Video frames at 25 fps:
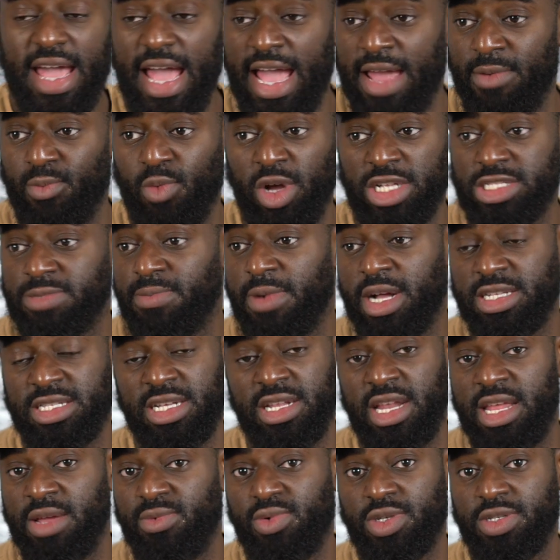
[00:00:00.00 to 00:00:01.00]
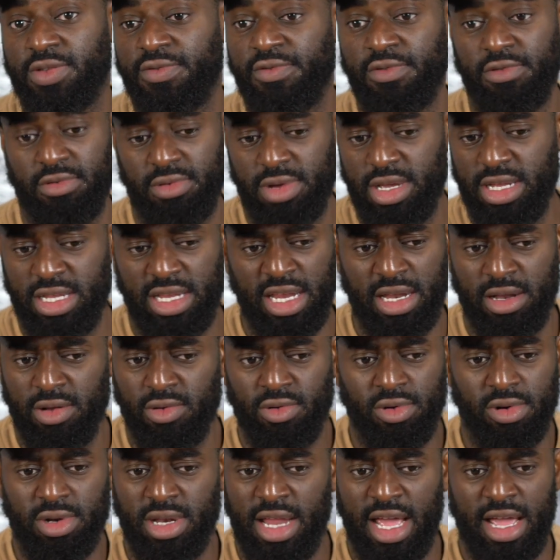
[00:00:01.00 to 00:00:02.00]
And once Martinelli was through, he didn't
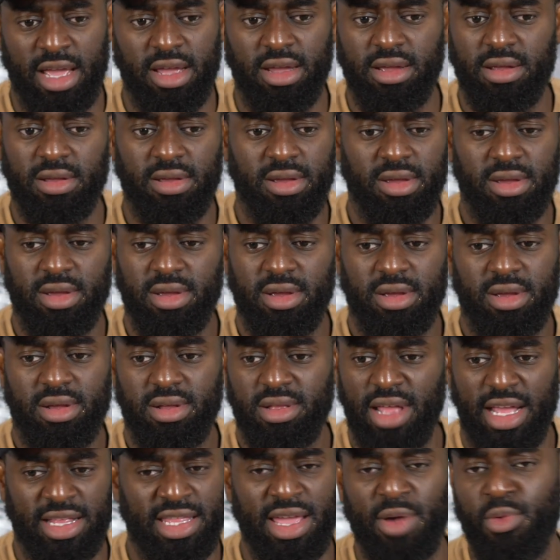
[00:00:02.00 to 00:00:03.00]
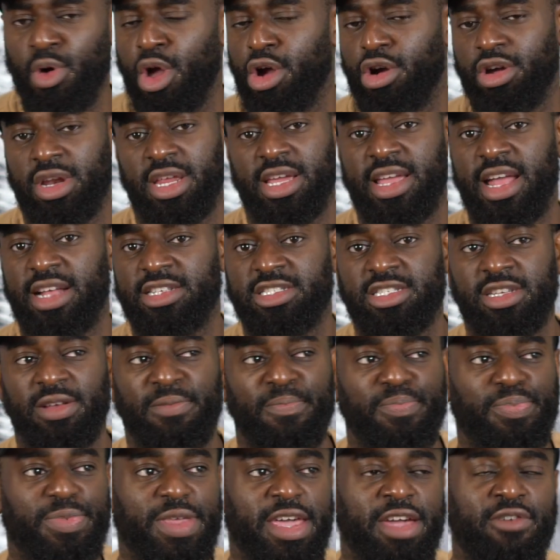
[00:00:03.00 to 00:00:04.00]
look like they weren't going to catch him.